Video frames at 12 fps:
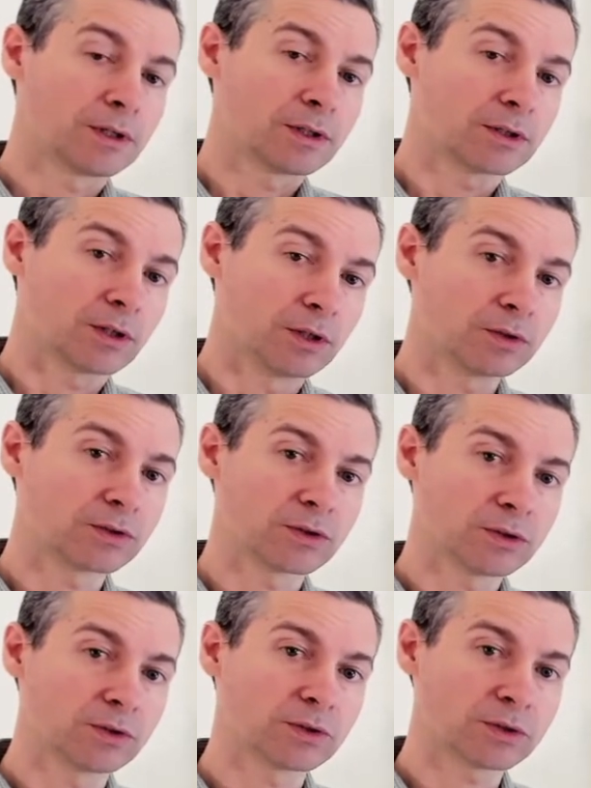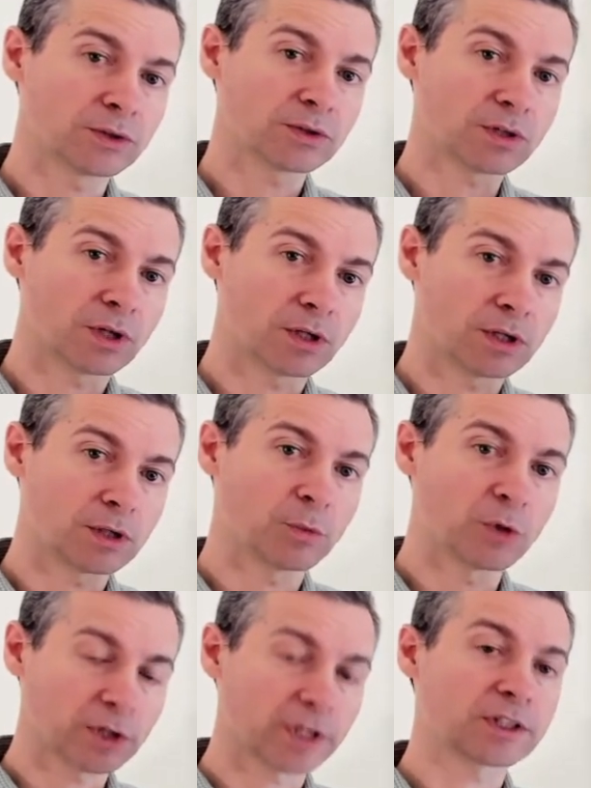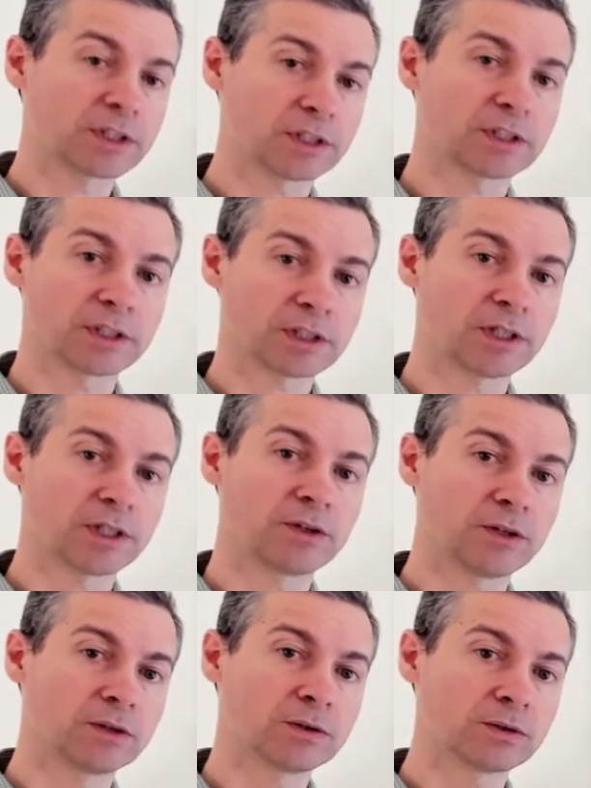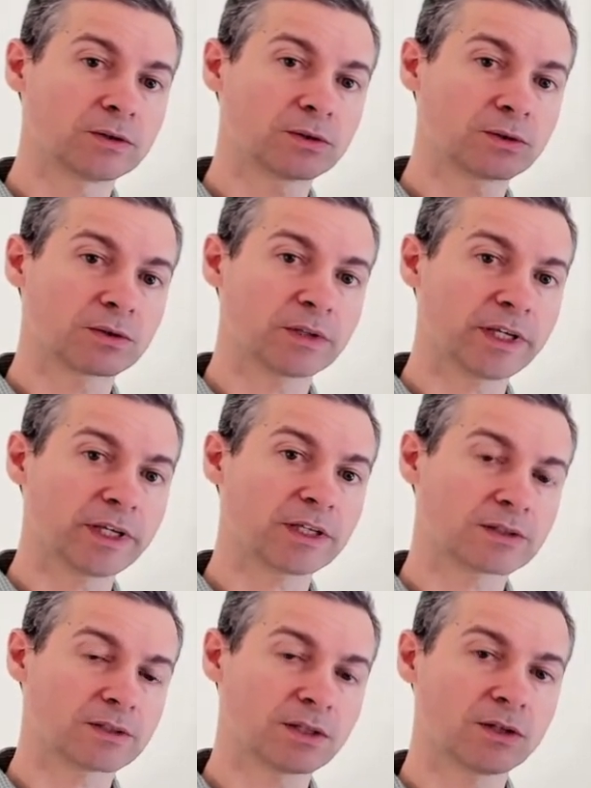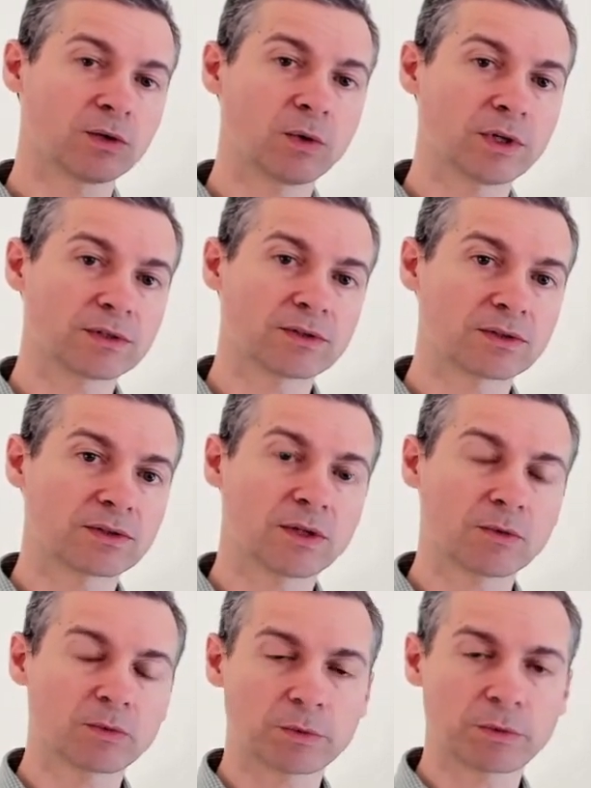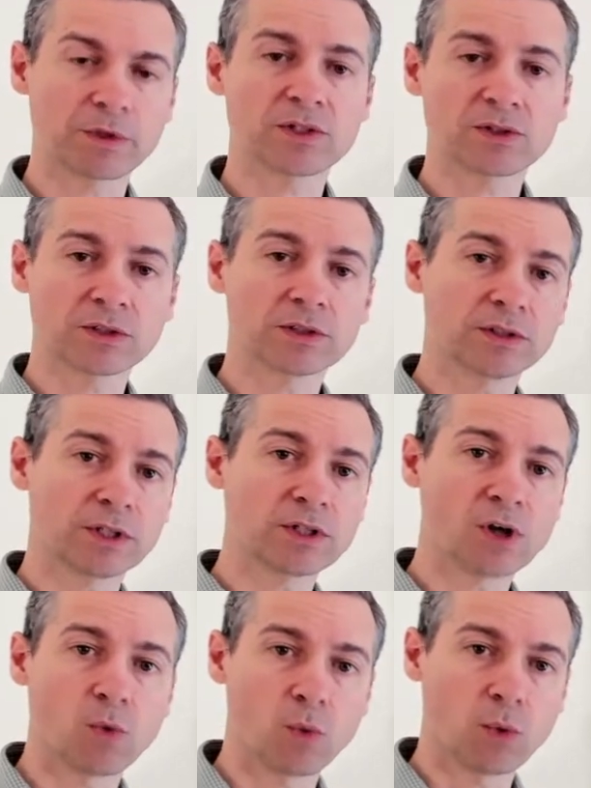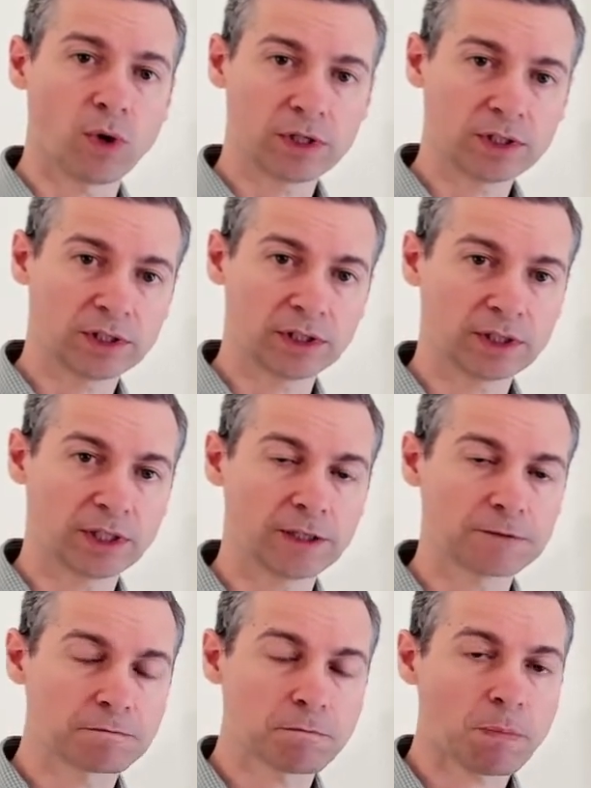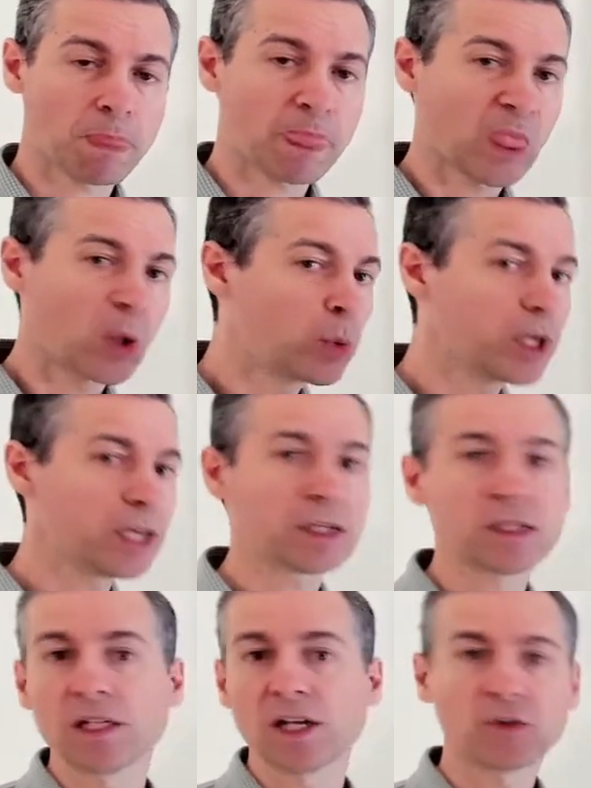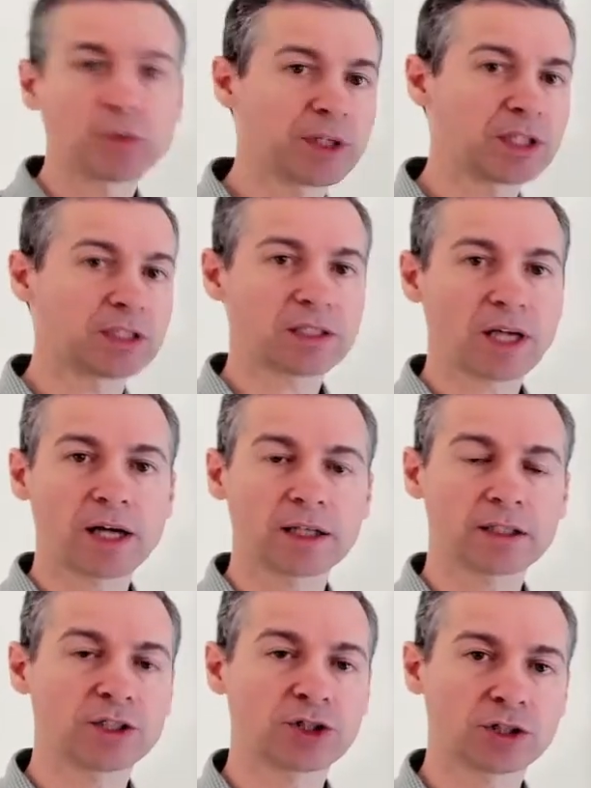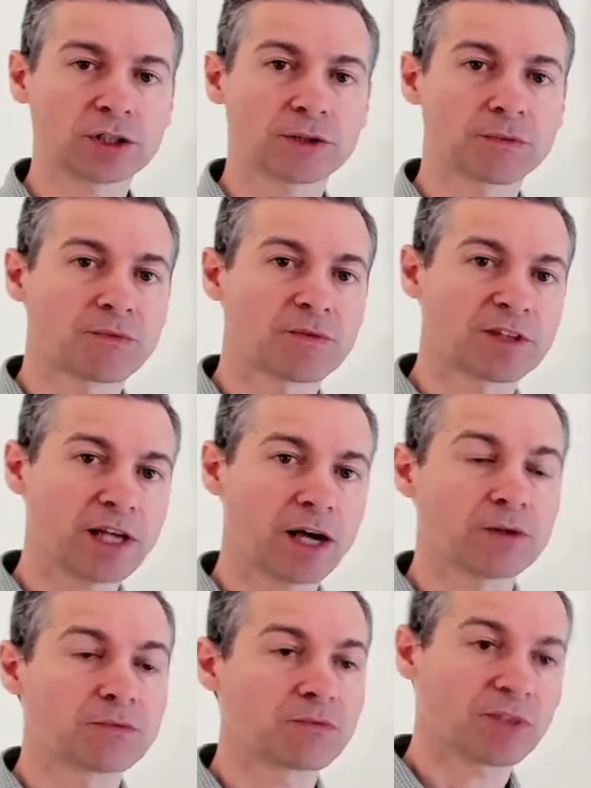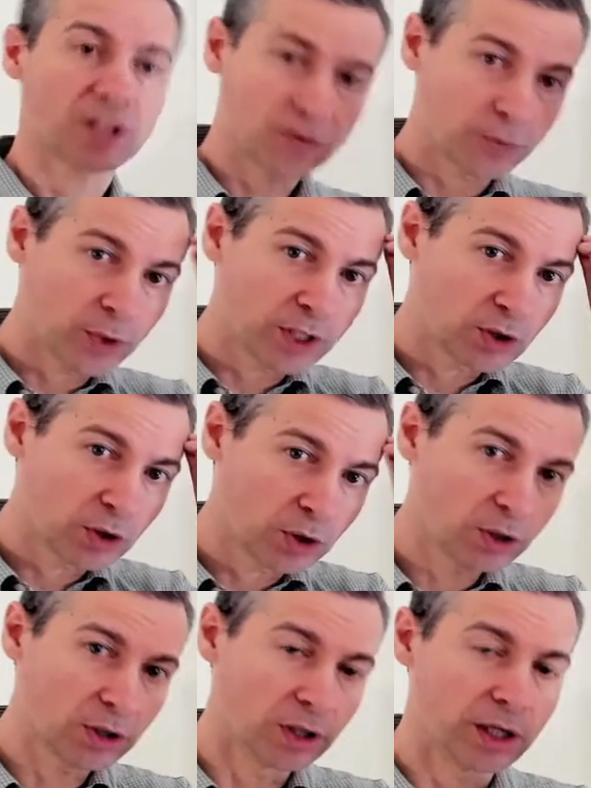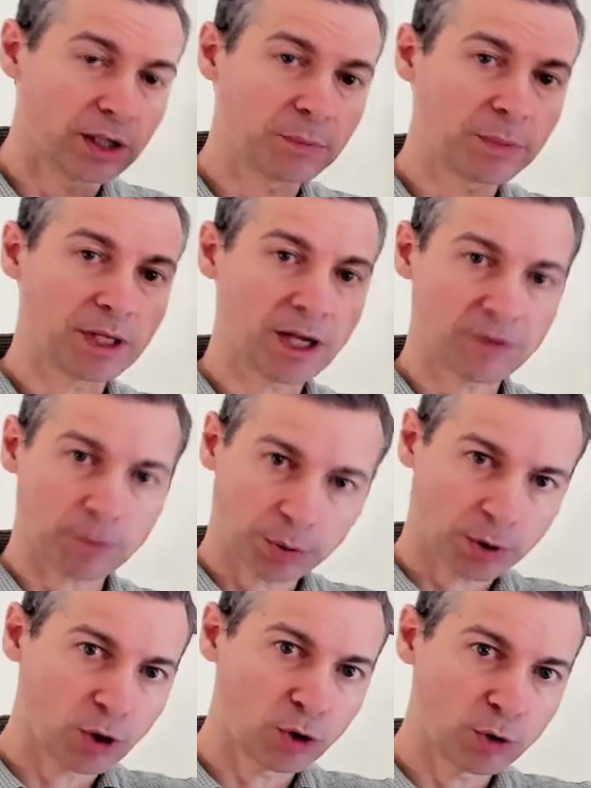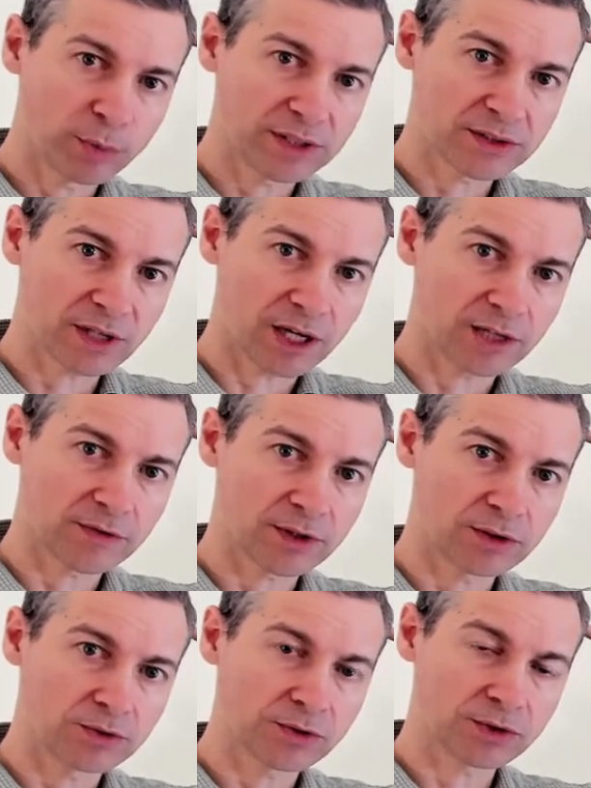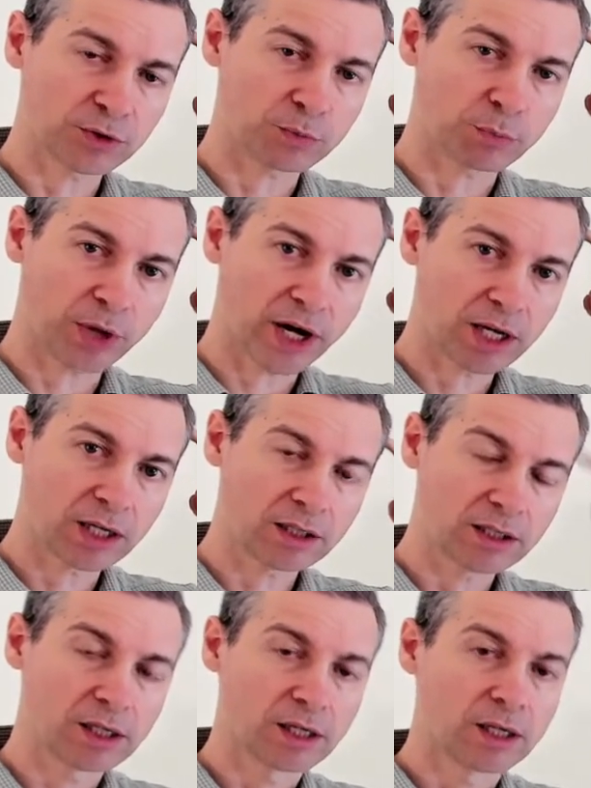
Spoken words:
those users are more likely to click on those links than the ones that we're pretty certain they don't want to click on. We can never be entirely sure. Now, if we could have a probe inside of a user's brain